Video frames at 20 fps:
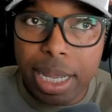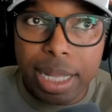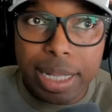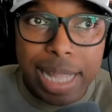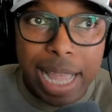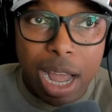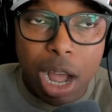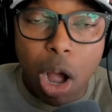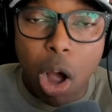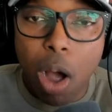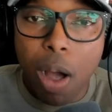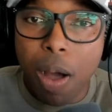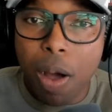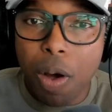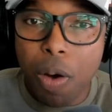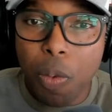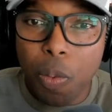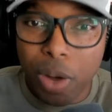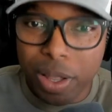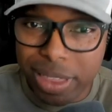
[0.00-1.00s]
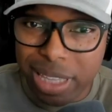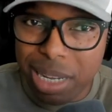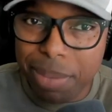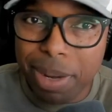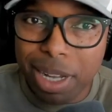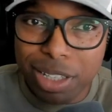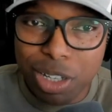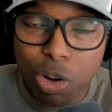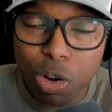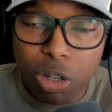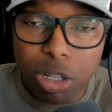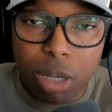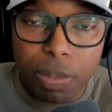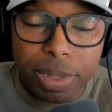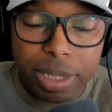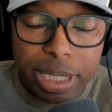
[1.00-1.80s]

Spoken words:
Now, one thing about the Oklahoma